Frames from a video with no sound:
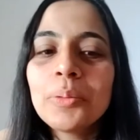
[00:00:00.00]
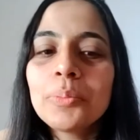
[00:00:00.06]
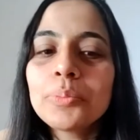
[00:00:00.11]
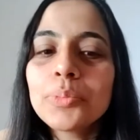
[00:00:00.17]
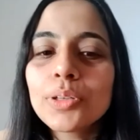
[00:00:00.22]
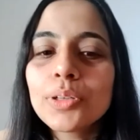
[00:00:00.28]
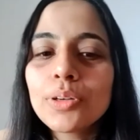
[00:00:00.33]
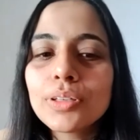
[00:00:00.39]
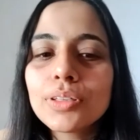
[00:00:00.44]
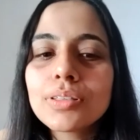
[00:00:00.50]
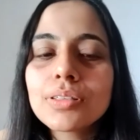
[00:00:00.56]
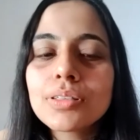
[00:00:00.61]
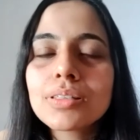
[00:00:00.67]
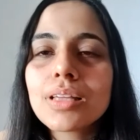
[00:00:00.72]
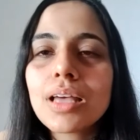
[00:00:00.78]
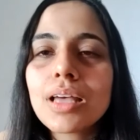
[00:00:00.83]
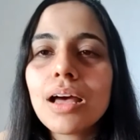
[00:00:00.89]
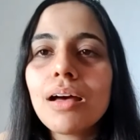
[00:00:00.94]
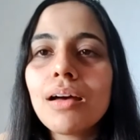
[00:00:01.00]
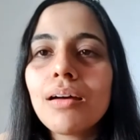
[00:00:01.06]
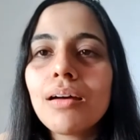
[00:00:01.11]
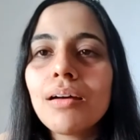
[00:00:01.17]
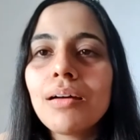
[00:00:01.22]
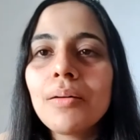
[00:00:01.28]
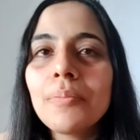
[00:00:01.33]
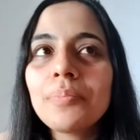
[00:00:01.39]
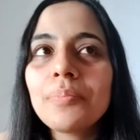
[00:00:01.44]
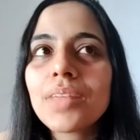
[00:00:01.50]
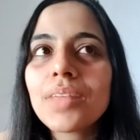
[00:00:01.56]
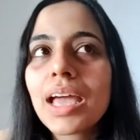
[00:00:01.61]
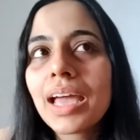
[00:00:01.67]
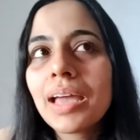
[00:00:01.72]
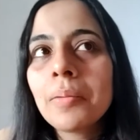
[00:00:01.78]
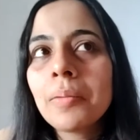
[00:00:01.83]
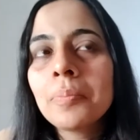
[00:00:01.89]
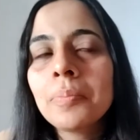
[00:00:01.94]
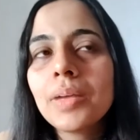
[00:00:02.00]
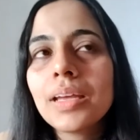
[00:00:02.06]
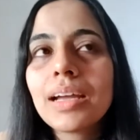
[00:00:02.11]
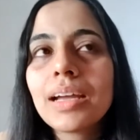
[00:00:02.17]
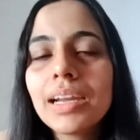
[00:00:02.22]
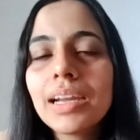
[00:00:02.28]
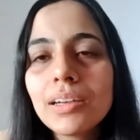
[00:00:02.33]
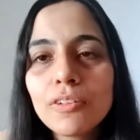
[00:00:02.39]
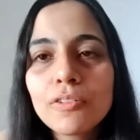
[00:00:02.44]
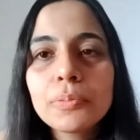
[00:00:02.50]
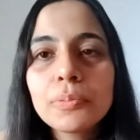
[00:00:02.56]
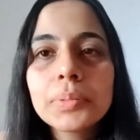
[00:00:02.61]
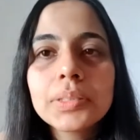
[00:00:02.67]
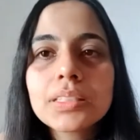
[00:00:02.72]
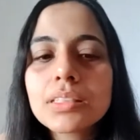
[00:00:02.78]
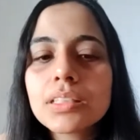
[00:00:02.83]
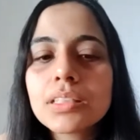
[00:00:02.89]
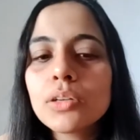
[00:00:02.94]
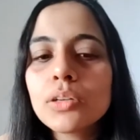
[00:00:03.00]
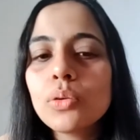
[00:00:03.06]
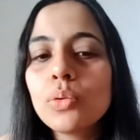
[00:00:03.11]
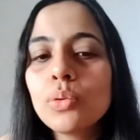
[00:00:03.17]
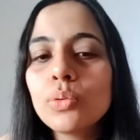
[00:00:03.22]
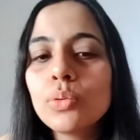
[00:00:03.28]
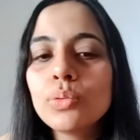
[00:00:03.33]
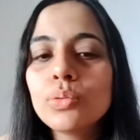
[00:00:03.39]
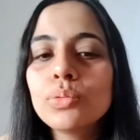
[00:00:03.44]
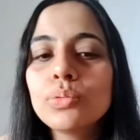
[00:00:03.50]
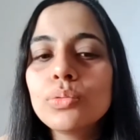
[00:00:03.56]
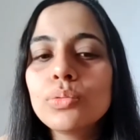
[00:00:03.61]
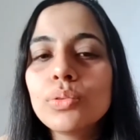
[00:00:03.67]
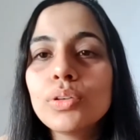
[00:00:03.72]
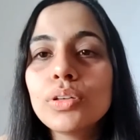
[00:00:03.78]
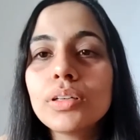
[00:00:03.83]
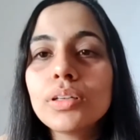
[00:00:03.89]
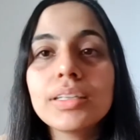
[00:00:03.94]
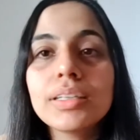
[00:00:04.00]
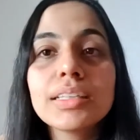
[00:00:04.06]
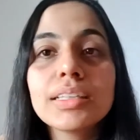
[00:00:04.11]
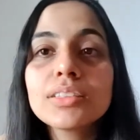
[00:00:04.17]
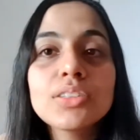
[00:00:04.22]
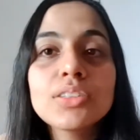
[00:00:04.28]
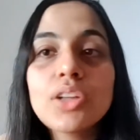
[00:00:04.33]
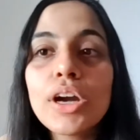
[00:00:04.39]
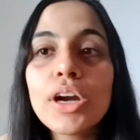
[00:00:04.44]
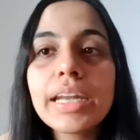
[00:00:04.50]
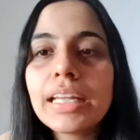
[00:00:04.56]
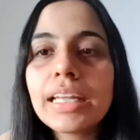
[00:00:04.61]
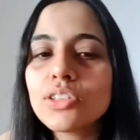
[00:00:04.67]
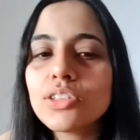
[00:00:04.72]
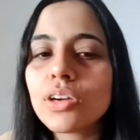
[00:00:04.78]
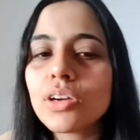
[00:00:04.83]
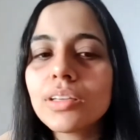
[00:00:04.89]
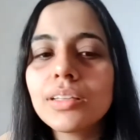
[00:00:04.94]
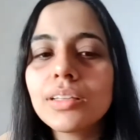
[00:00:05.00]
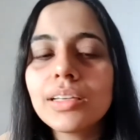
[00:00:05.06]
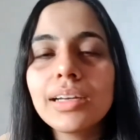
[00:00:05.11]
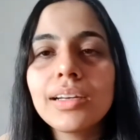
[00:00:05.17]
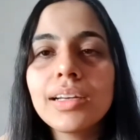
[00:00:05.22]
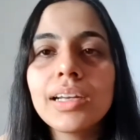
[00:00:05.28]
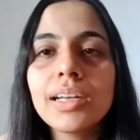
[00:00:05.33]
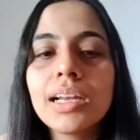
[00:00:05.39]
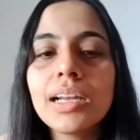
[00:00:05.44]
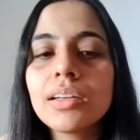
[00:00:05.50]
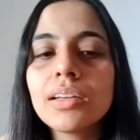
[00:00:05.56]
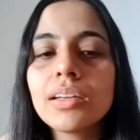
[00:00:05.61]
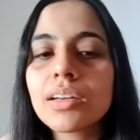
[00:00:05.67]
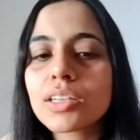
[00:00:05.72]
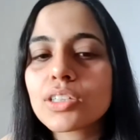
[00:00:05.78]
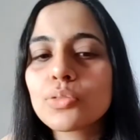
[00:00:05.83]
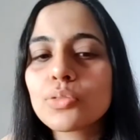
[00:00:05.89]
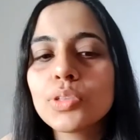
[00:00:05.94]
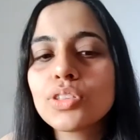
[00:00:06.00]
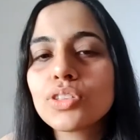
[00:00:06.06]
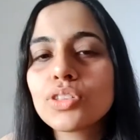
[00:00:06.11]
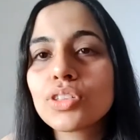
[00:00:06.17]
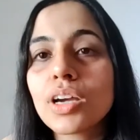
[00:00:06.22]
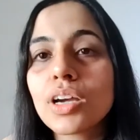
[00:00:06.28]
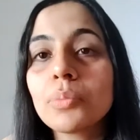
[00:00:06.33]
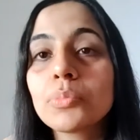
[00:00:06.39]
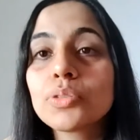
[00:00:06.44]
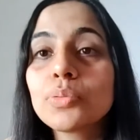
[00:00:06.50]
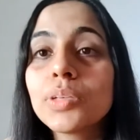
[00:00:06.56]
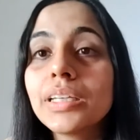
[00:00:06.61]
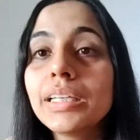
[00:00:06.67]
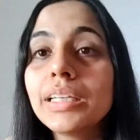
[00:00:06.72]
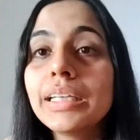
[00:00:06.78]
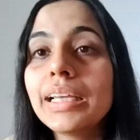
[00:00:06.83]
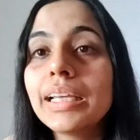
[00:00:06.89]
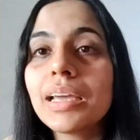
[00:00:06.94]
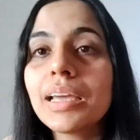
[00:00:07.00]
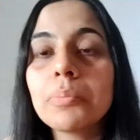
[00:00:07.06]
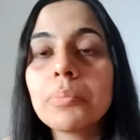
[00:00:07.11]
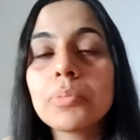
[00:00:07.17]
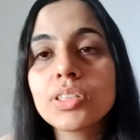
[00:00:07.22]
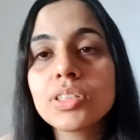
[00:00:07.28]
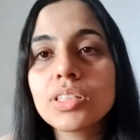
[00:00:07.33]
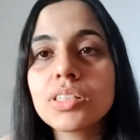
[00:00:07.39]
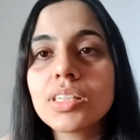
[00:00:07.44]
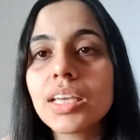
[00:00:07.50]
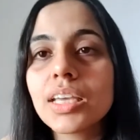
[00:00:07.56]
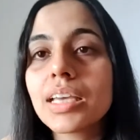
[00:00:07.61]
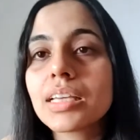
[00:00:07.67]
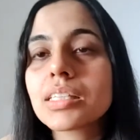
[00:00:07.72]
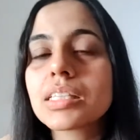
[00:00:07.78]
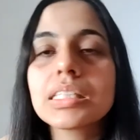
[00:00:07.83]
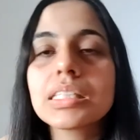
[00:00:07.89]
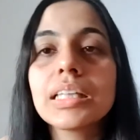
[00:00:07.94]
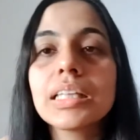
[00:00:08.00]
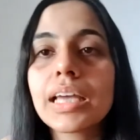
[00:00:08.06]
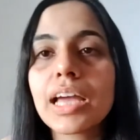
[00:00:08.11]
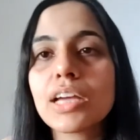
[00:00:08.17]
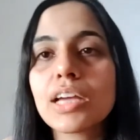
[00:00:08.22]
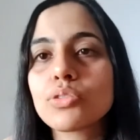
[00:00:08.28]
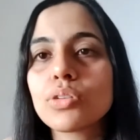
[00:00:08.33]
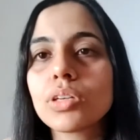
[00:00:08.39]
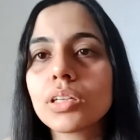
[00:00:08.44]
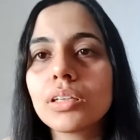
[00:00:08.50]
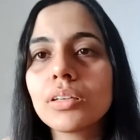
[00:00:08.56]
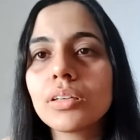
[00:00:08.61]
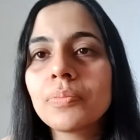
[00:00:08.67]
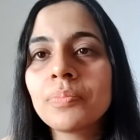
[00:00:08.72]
because I am a kind of person who does not enjoy the adrenaline rush which comes with dealing emergency cases in the casualty.